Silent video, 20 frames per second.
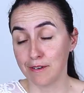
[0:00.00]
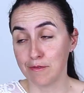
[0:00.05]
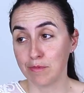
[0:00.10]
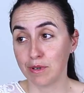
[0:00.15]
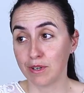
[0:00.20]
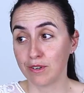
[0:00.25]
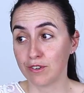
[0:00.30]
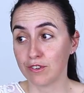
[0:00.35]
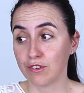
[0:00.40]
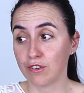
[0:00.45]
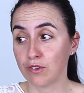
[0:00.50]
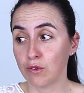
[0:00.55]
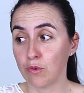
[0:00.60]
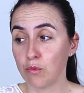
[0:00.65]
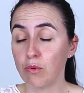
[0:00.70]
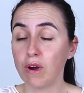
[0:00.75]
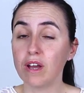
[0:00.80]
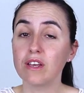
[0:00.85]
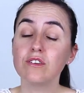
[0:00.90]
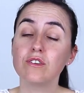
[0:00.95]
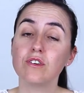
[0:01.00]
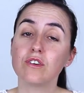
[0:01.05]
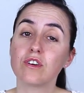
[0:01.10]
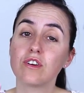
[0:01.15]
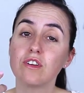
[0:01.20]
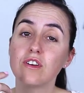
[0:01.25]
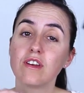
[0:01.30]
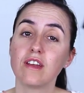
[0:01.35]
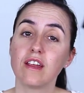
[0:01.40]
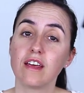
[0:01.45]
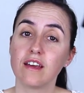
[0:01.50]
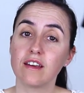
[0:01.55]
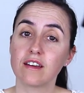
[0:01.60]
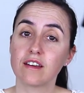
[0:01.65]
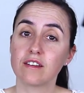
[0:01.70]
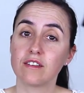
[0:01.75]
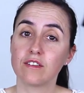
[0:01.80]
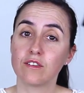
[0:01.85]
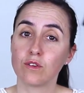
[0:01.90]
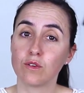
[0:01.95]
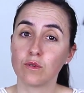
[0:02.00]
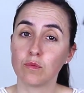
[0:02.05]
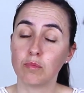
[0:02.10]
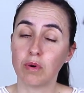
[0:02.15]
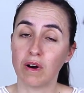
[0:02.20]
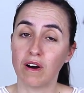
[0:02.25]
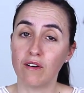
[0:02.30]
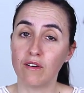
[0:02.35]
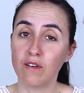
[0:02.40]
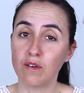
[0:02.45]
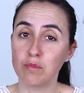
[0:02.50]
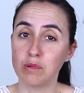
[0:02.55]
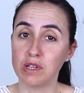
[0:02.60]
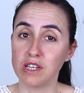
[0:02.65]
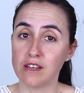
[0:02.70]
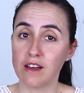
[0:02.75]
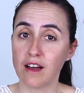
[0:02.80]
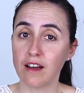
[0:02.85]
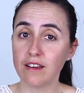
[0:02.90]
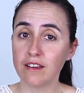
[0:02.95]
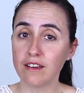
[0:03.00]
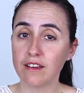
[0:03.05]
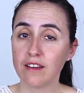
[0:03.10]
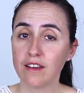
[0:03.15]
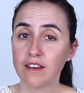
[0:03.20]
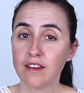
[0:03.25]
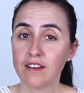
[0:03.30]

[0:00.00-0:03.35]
because when you connect to Power BI,